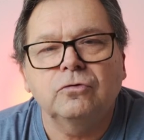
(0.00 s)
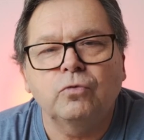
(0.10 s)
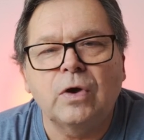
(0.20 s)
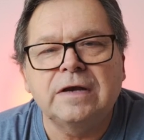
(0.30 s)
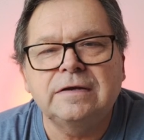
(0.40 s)

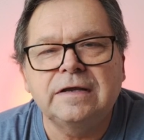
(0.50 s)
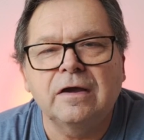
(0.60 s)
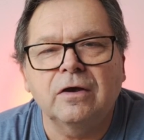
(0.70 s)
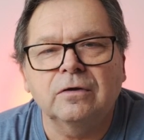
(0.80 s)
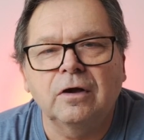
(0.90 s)

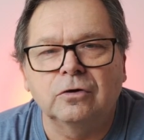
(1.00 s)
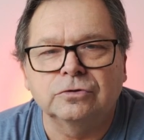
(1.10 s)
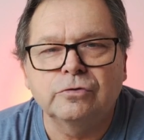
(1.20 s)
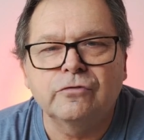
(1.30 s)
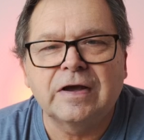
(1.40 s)

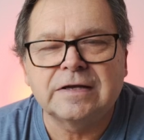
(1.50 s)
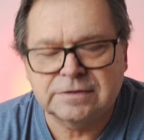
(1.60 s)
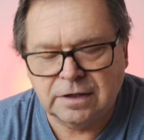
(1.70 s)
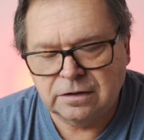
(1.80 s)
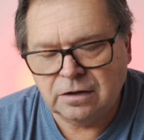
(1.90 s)

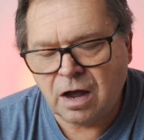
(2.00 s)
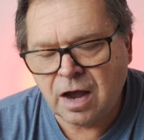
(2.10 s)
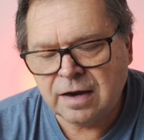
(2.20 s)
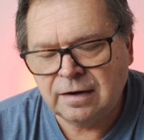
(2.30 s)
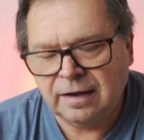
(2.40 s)

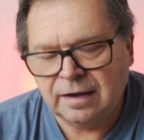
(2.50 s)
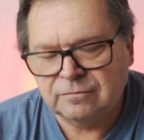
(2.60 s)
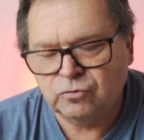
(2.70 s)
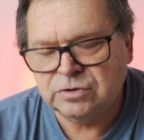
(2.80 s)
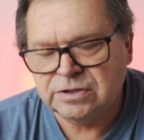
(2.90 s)
2009,
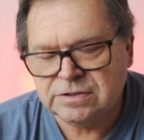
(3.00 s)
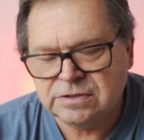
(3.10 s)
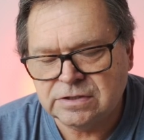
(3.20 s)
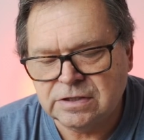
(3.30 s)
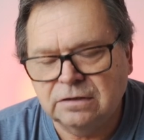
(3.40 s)
and we'll
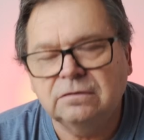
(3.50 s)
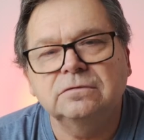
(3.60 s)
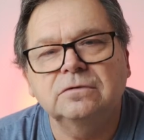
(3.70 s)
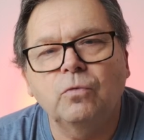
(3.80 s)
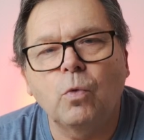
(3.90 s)
just see
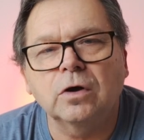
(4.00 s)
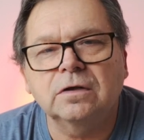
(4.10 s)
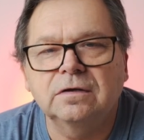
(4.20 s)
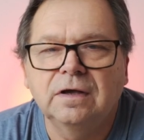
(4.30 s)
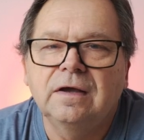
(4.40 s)

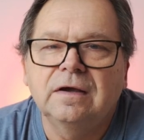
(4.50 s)
what